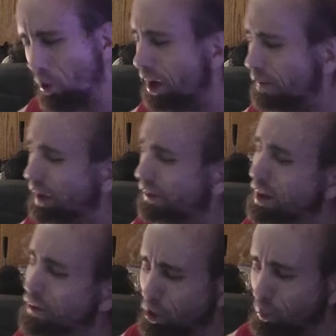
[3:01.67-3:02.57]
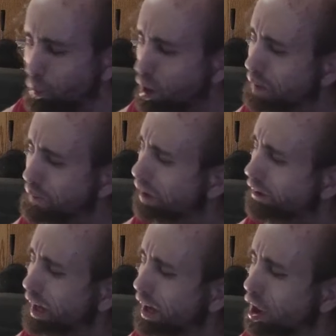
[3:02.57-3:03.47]
about this and worried about
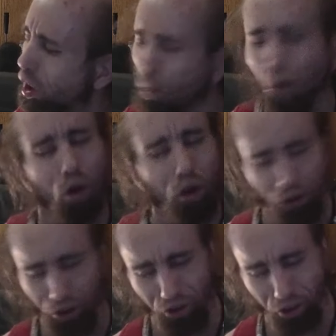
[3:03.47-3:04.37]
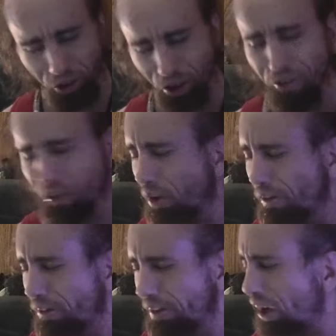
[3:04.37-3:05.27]
that. Oh, this
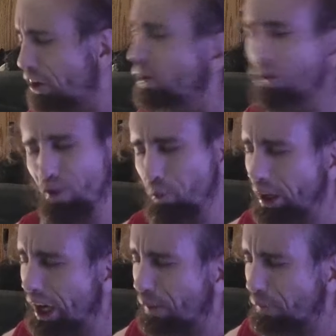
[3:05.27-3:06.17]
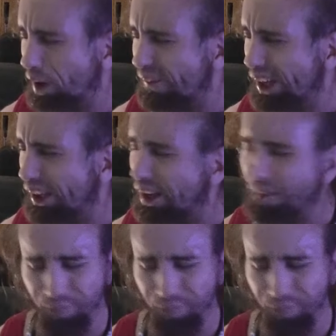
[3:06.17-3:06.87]
country's got nukes, so we gotta worry about them.